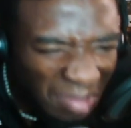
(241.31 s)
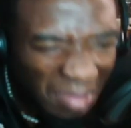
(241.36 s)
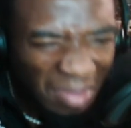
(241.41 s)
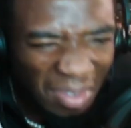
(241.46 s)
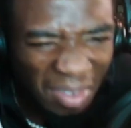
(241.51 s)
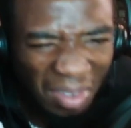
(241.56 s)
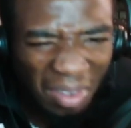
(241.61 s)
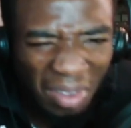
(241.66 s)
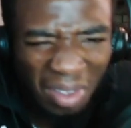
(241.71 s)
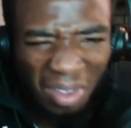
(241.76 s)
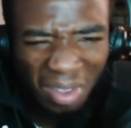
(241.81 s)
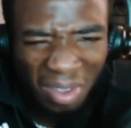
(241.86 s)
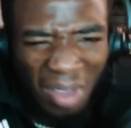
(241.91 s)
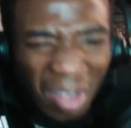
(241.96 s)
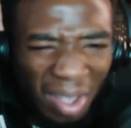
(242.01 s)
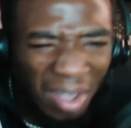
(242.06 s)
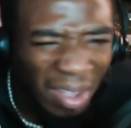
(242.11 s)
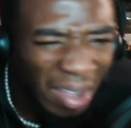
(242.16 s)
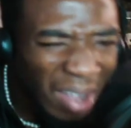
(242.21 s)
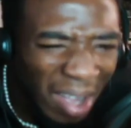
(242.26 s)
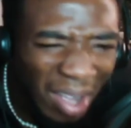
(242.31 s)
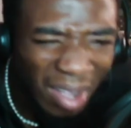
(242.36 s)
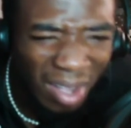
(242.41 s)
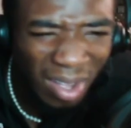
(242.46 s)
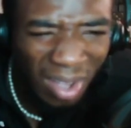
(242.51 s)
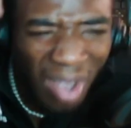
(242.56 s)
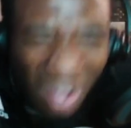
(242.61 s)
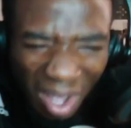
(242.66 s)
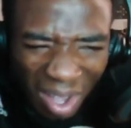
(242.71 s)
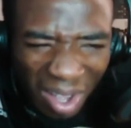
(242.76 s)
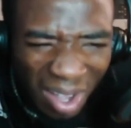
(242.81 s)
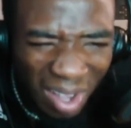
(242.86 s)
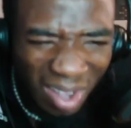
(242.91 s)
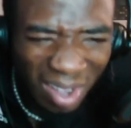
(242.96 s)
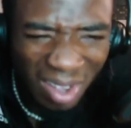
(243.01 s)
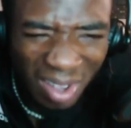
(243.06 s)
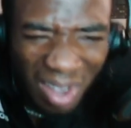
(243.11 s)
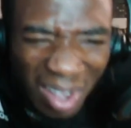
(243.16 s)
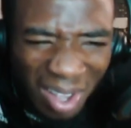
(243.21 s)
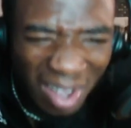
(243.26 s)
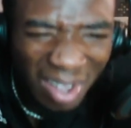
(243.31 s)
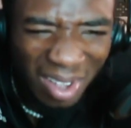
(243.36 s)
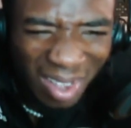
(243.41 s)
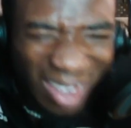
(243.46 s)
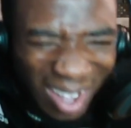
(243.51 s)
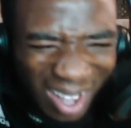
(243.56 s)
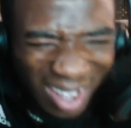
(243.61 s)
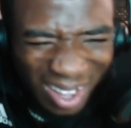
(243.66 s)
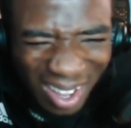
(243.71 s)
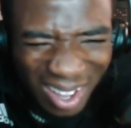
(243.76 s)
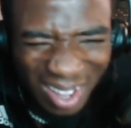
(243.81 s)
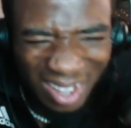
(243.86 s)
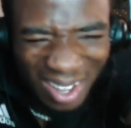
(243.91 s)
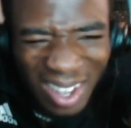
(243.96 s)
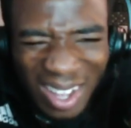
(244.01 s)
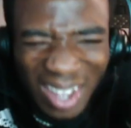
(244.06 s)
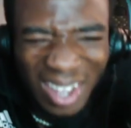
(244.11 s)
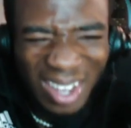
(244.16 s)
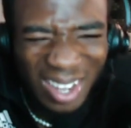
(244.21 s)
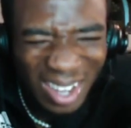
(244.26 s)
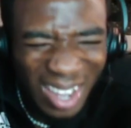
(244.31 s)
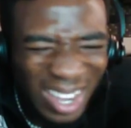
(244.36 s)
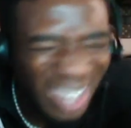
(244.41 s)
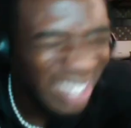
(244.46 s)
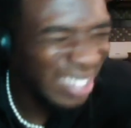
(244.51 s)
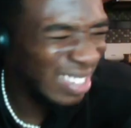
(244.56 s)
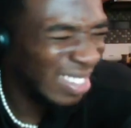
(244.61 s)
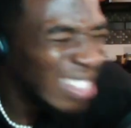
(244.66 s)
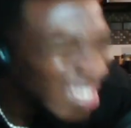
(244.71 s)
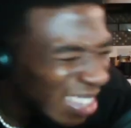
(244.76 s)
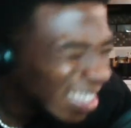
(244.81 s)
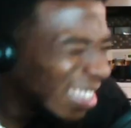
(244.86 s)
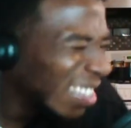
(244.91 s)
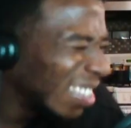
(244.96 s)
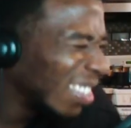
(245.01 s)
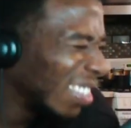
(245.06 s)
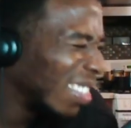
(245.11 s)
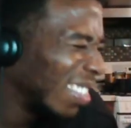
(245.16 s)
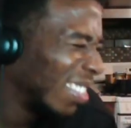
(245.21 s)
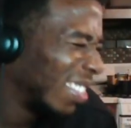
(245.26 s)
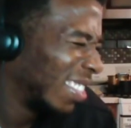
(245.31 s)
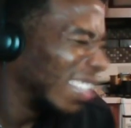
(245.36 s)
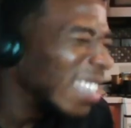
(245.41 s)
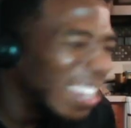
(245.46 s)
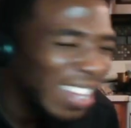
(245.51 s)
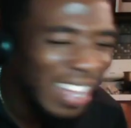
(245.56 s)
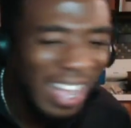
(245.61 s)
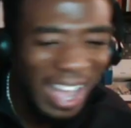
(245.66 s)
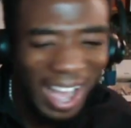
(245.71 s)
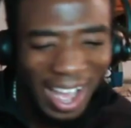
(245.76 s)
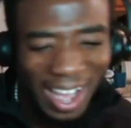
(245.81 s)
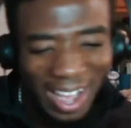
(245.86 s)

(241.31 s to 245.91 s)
You see the fear of God in me, cause it's central for me to drip. I got a passion for this fashion.